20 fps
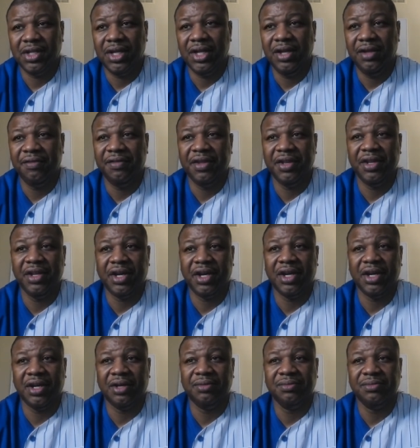Even
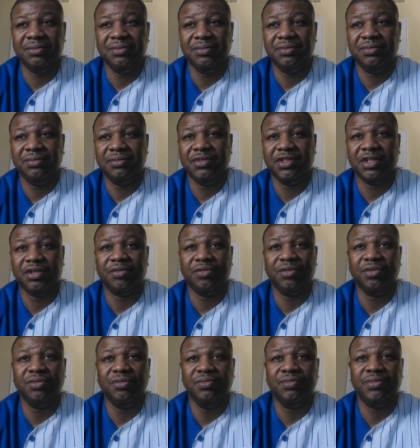um, the
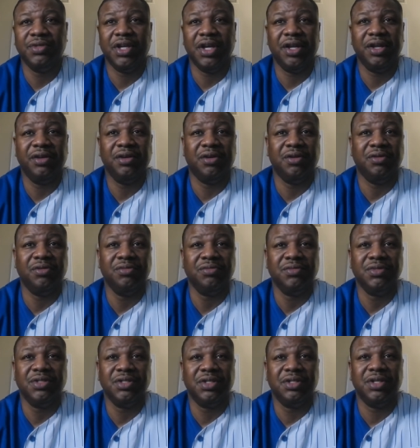group that
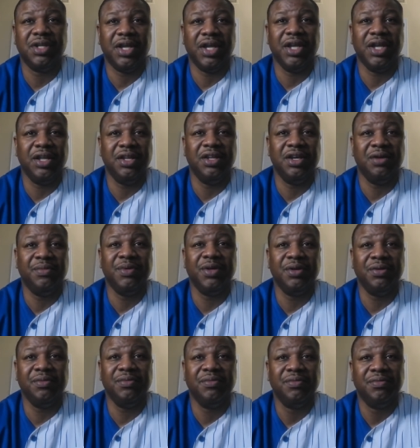owns
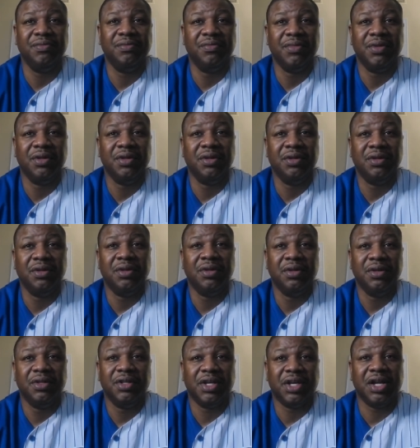AEW,
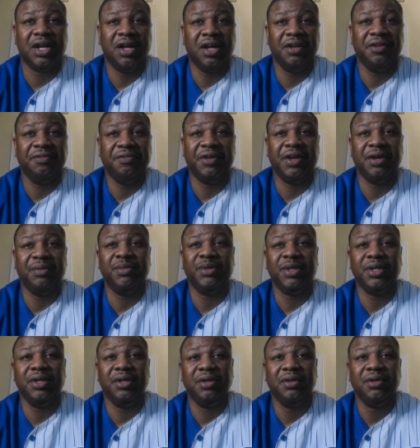the Khan
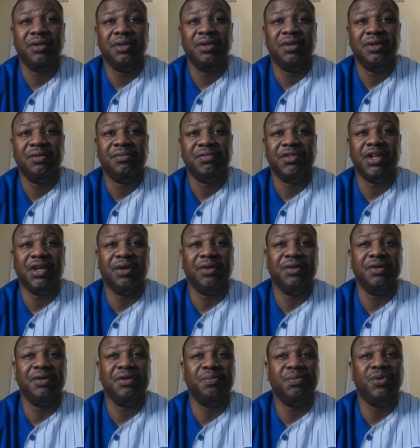family,
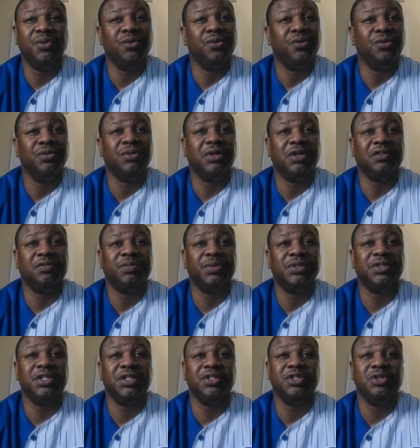they're in the pool of
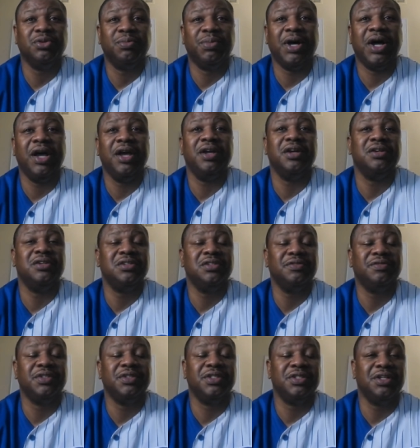potential buyers
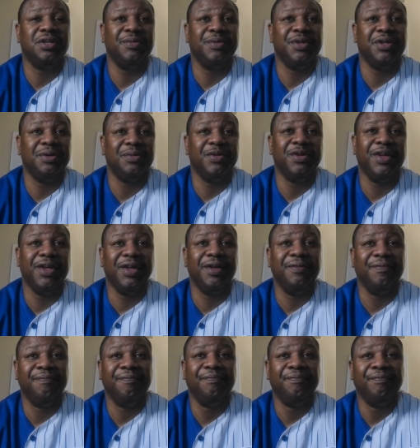for the
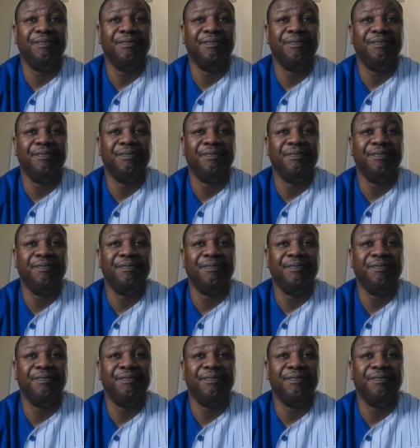WWE.